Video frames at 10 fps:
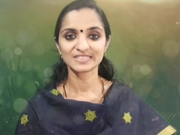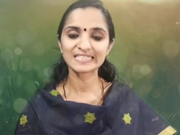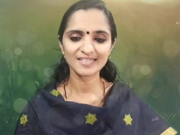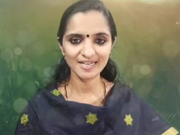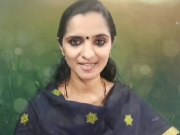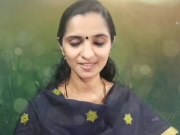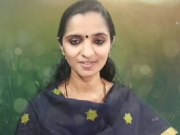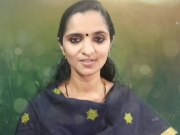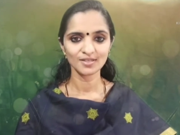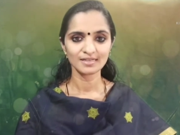
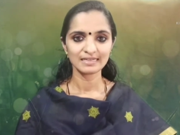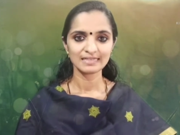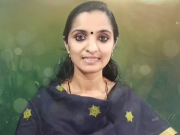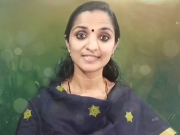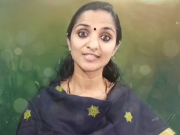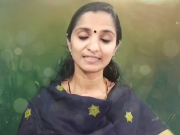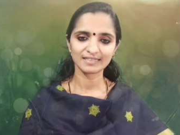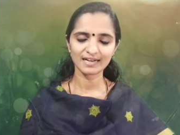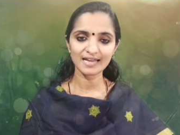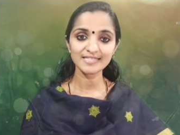Children,
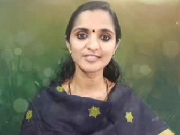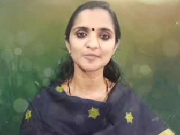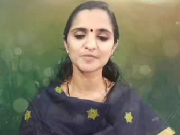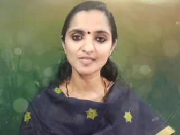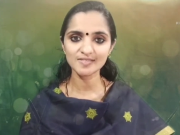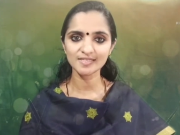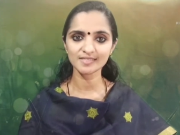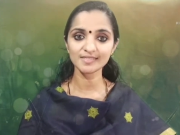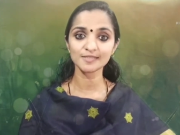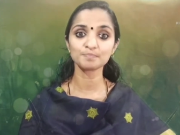Cinderella's
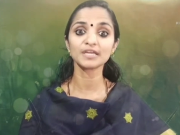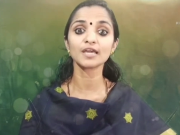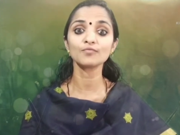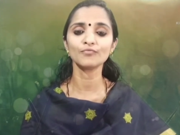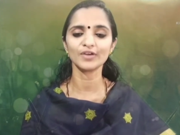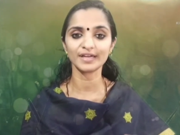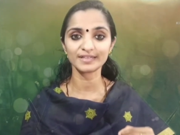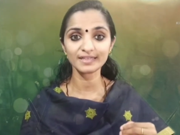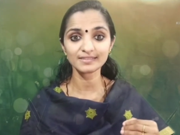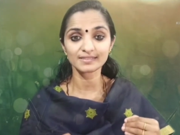stepsisters became
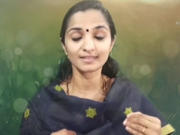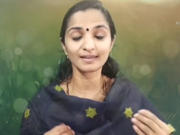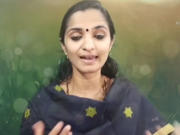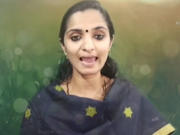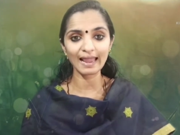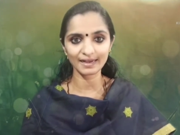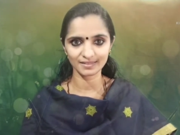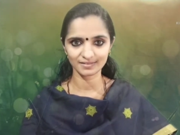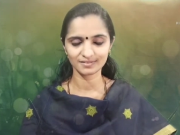very glad.